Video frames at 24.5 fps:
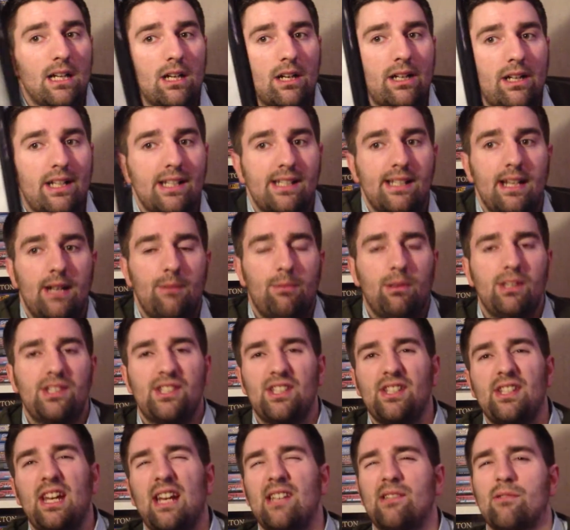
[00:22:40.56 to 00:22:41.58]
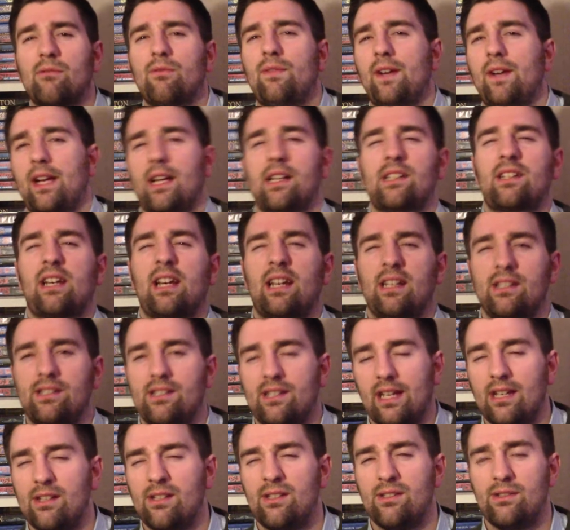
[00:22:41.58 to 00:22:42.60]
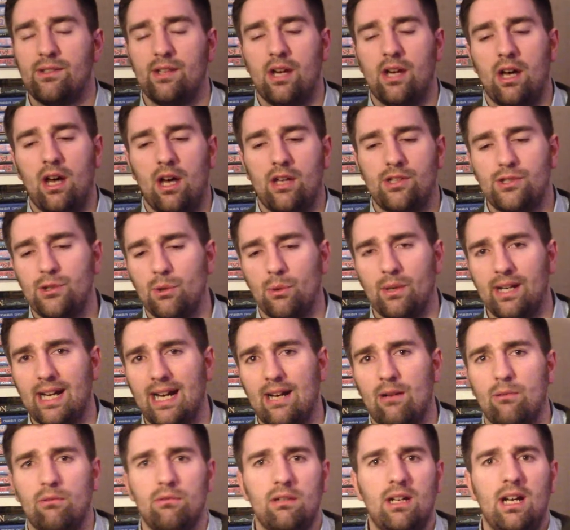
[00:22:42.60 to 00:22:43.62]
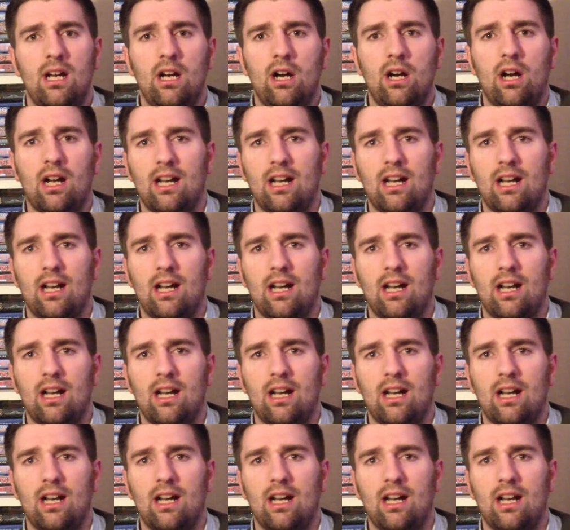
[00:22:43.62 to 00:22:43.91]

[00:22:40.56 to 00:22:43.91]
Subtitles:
like I said, once the dazzle thing gets sorted out,